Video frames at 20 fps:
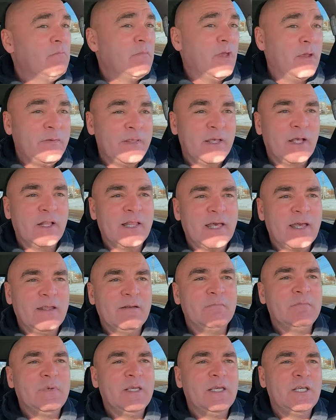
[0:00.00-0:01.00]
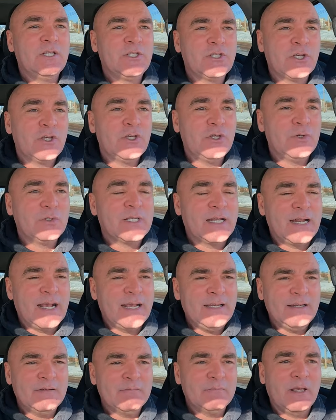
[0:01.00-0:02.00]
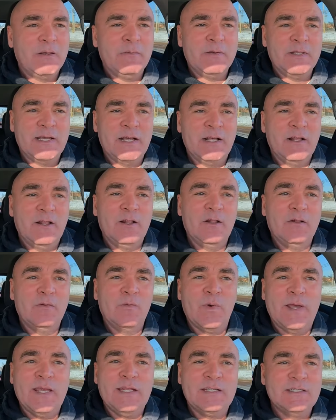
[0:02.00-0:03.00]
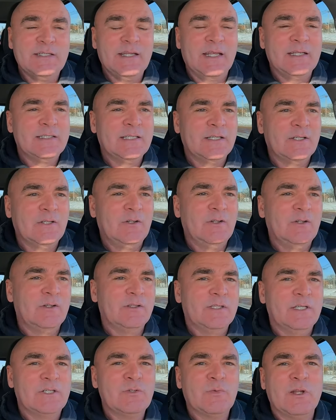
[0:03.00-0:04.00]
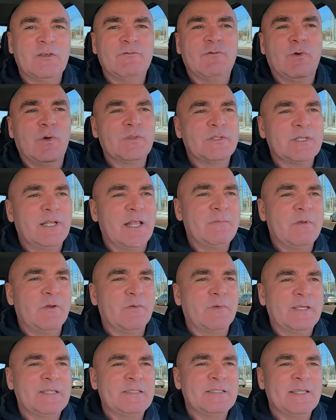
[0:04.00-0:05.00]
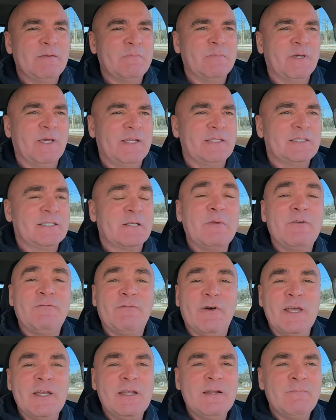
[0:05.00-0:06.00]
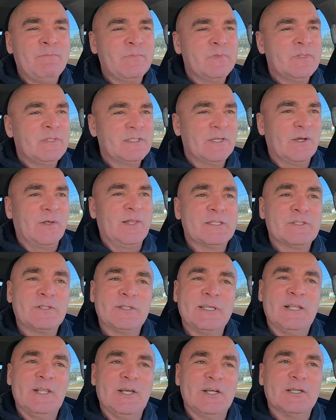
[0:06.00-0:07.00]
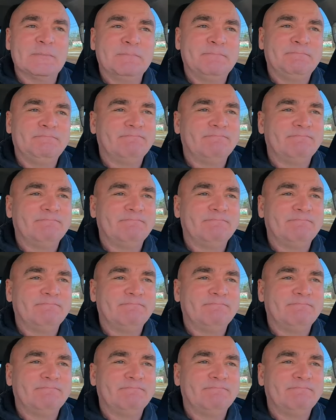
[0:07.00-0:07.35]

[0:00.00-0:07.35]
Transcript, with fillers: Maybe they'll let me show you tonight. Maybe they'll wait until the 24th to let me release it, but it's gonna be fun. So let's go take a look.